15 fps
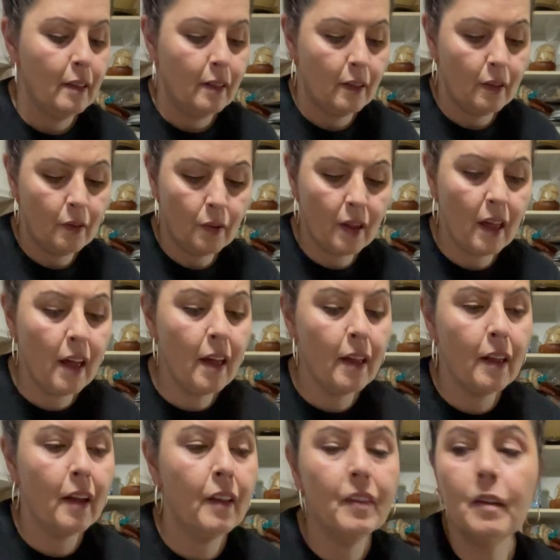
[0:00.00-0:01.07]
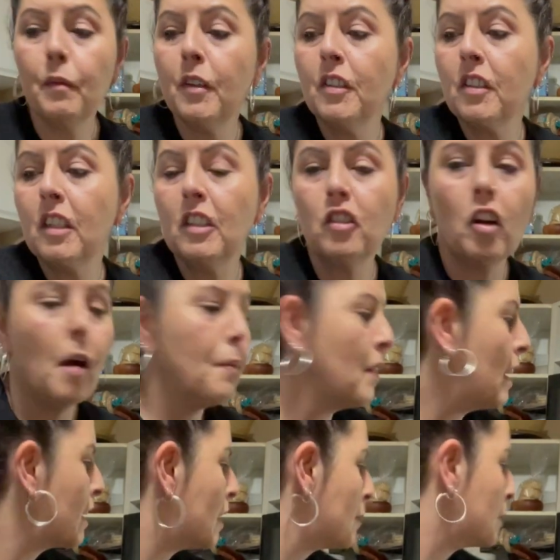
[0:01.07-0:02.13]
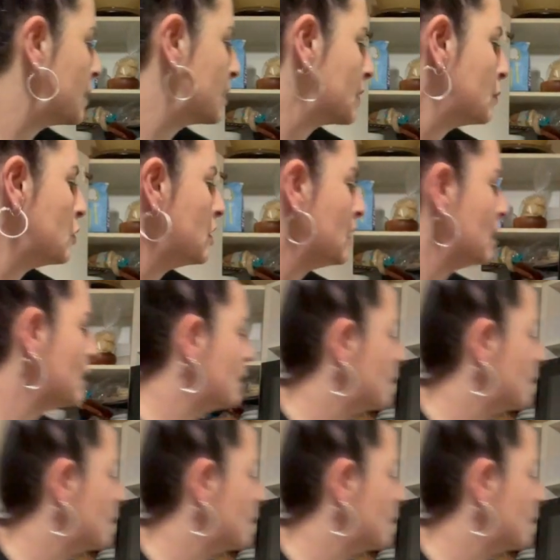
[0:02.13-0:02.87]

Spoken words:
Okay, and then we're just gonna top that up with some cheese.